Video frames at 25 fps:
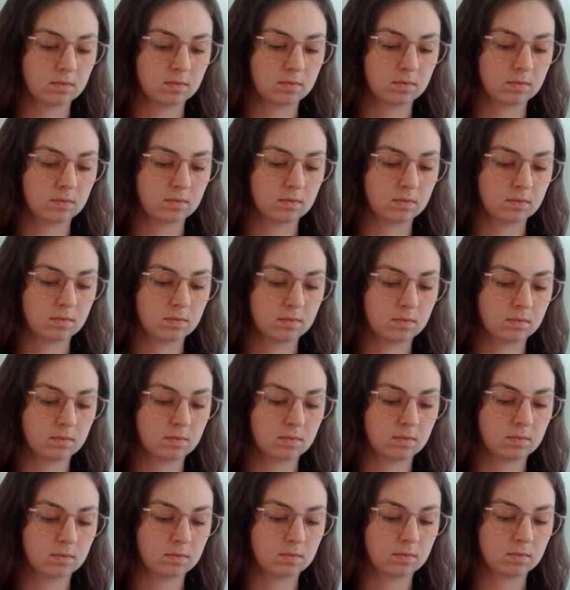
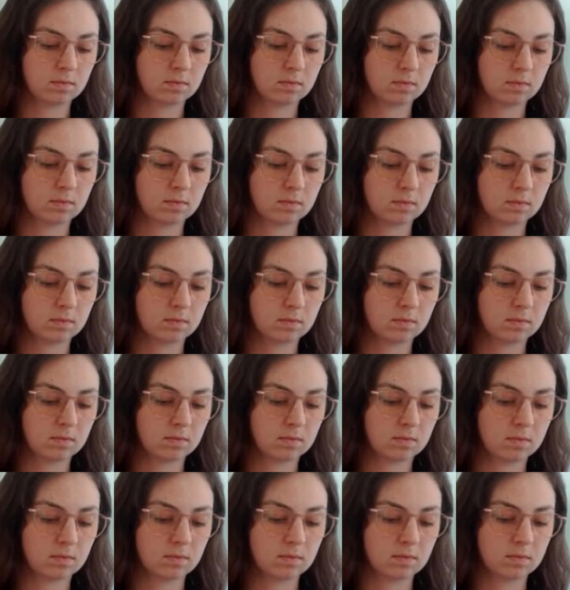
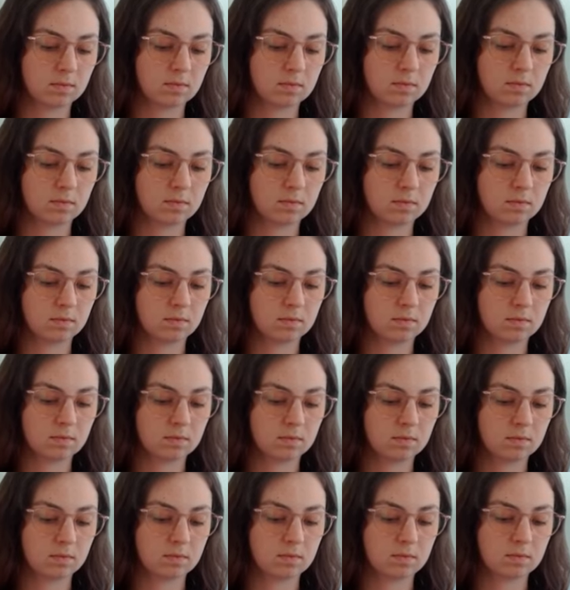
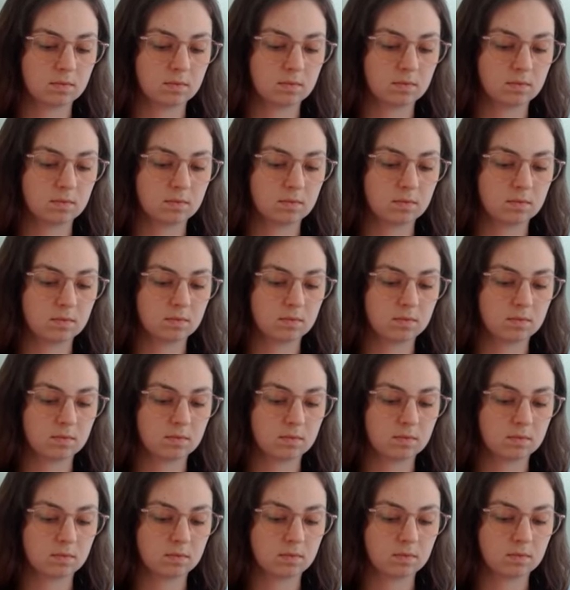
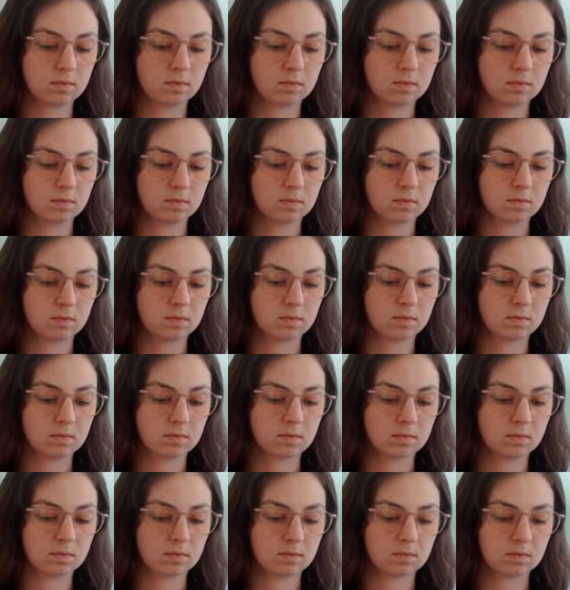
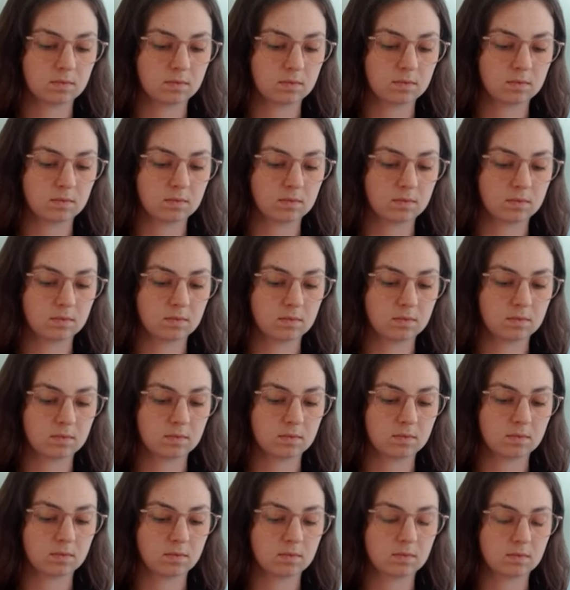
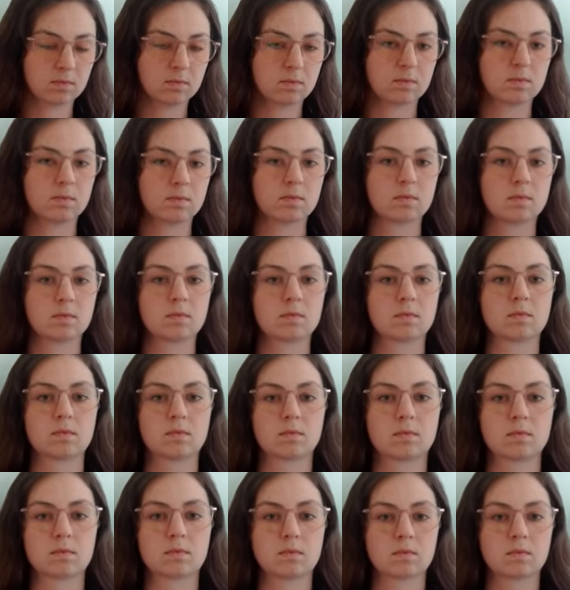
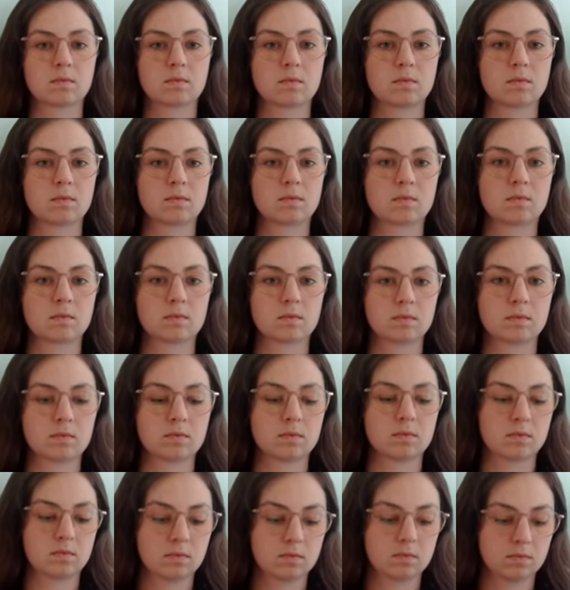(not speaking)